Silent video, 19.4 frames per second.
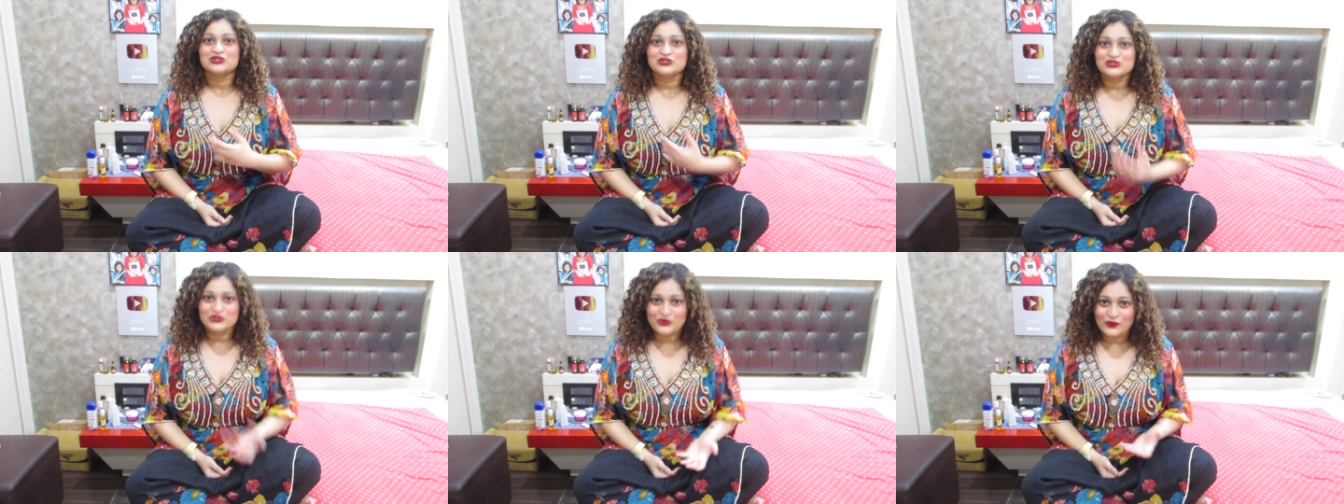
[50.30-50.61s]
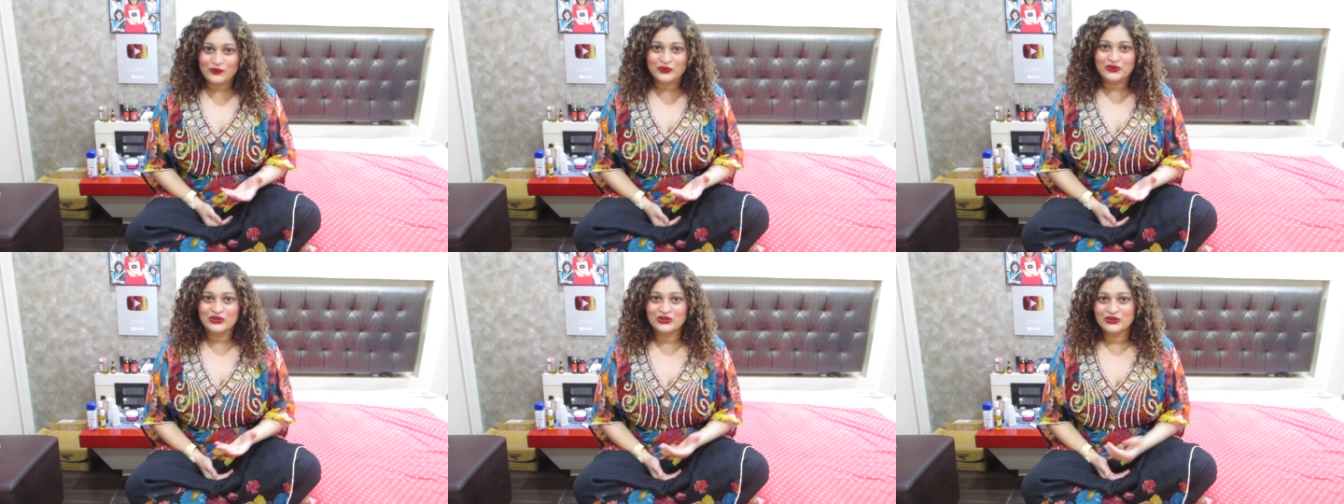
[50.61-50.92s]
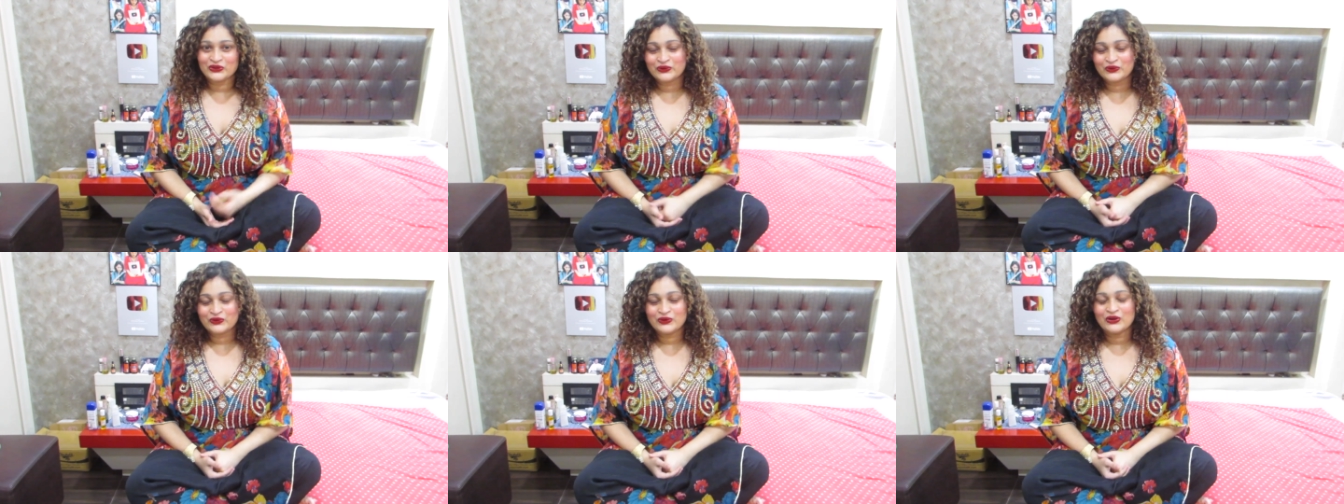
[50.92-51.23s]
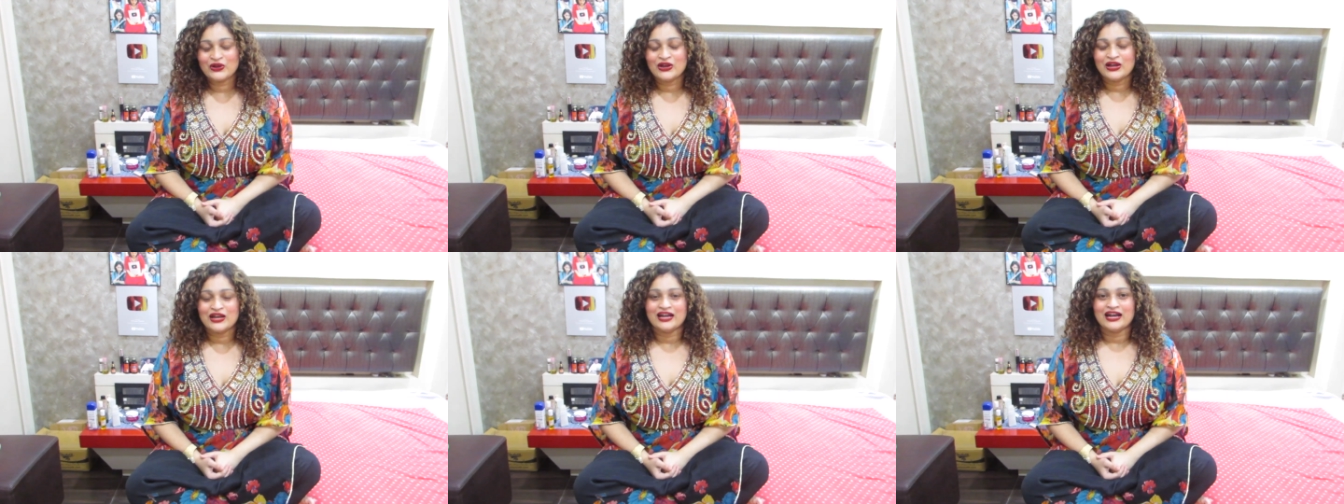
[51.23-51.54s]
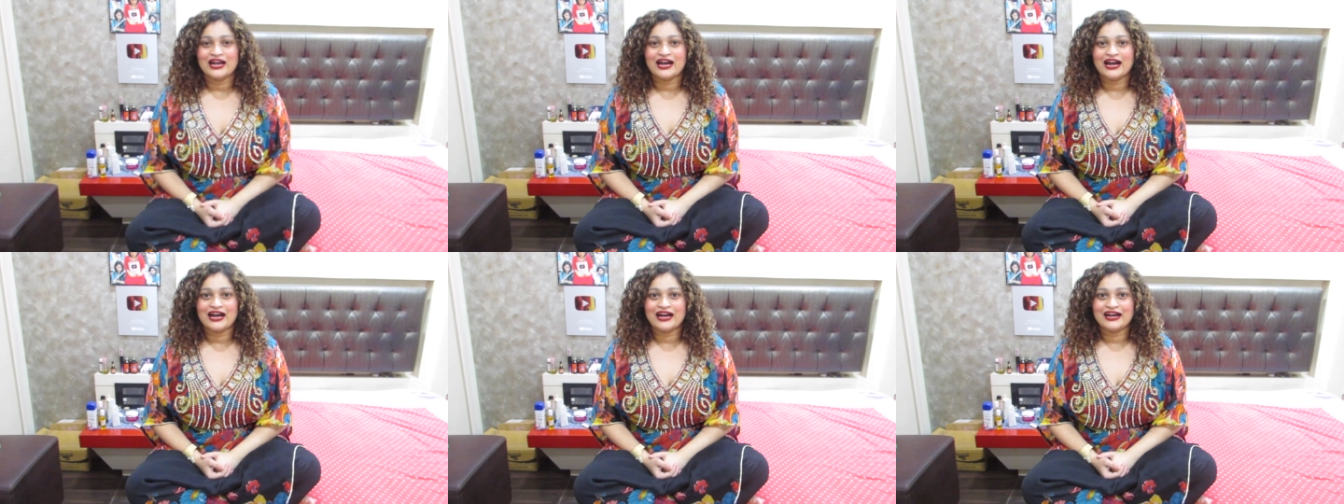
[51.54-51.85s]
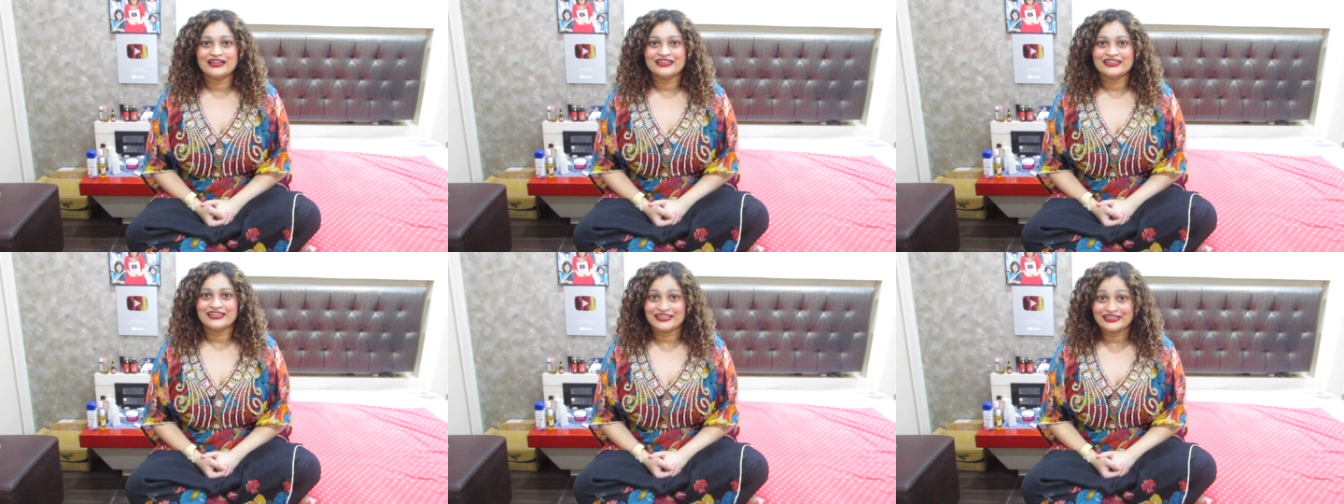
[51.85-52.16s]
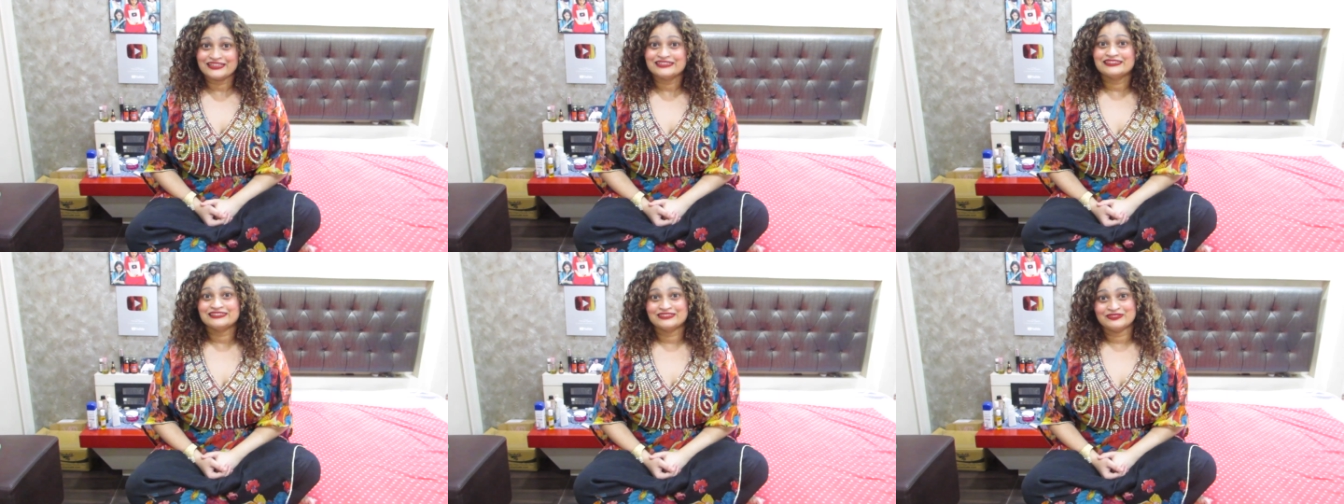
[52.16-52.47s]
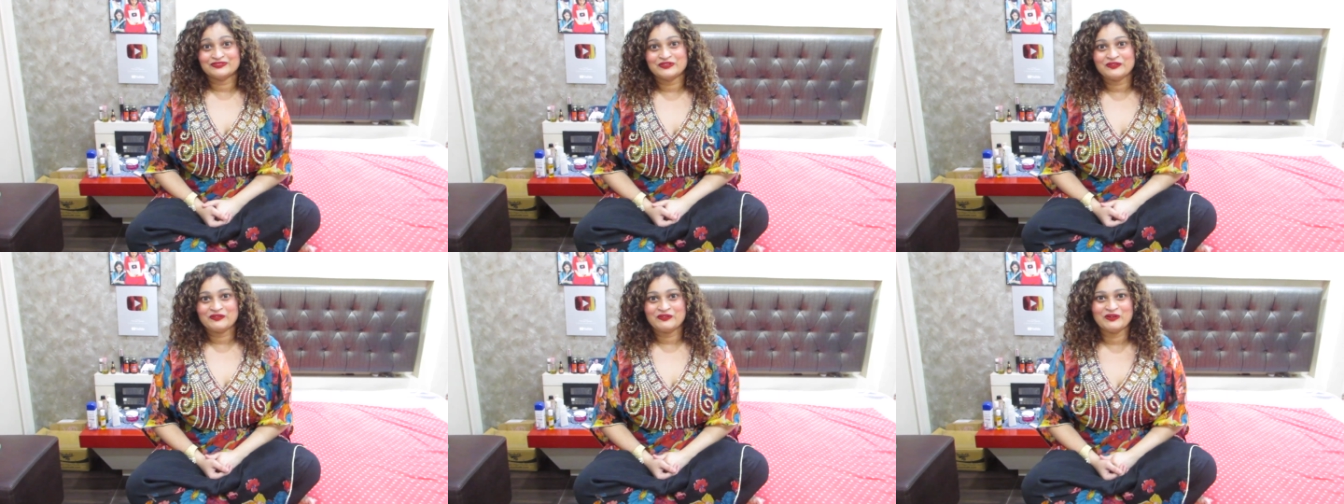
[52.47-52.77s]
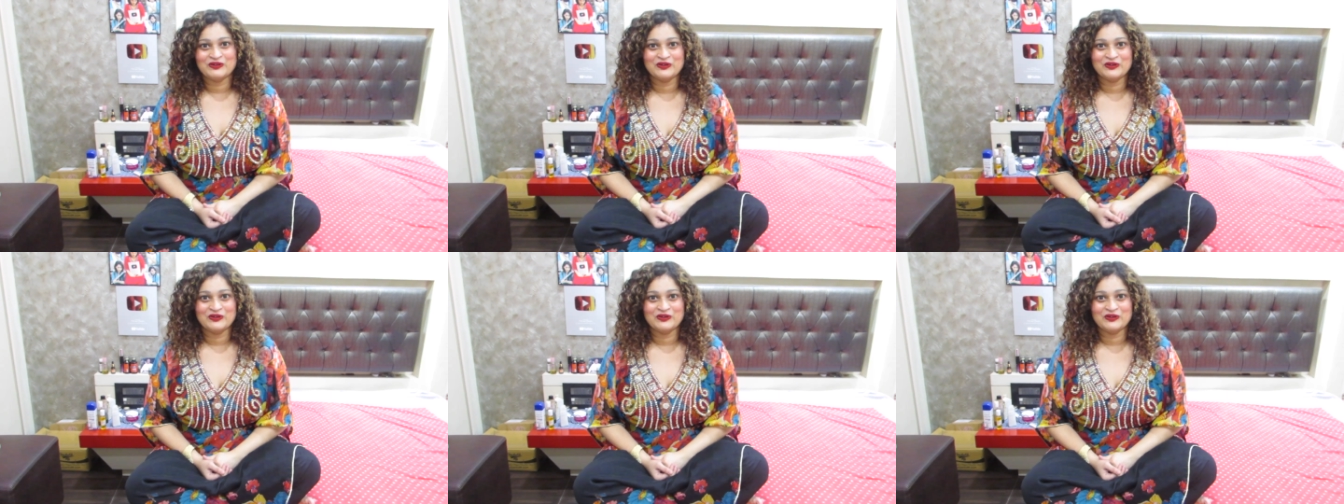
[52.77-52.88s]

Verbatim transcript: Tokyo uh, yes we were